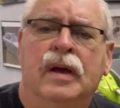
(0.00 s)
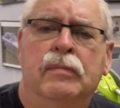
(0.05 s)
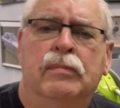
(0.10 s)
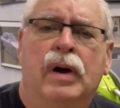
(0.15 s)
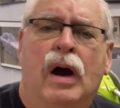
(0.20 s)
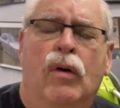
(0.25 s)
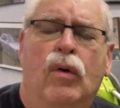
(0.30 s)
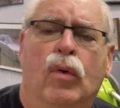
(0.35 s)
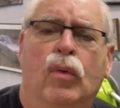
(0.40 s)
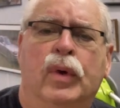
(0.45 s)

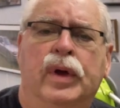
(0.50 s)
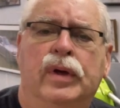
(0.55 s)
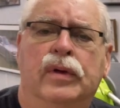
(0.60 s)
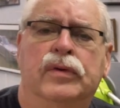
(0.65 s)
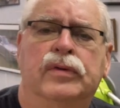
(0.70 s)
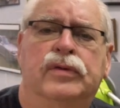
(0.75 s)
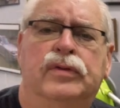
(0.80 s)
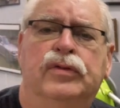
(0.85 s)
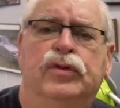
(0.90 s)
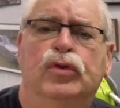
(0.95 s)
Power
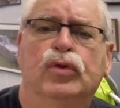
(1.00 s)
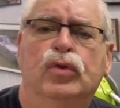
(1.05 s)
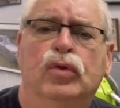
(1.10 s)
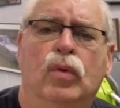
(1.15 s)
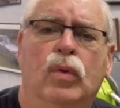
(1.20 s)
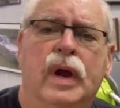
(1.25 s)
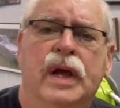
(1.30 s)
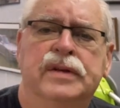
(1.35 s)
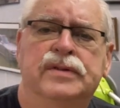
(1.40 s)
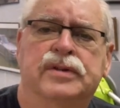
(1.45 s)
Wheels Dune
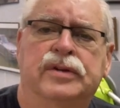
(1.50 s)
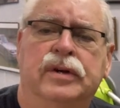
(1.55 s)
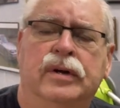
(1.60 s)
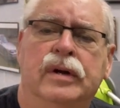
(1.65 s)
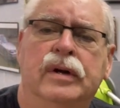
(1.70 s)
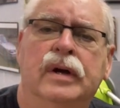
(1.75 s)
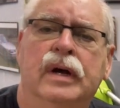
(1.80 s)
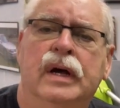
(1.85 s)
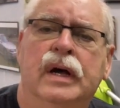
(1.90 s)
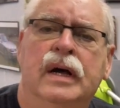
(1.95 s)

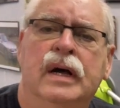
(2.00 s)
Racer.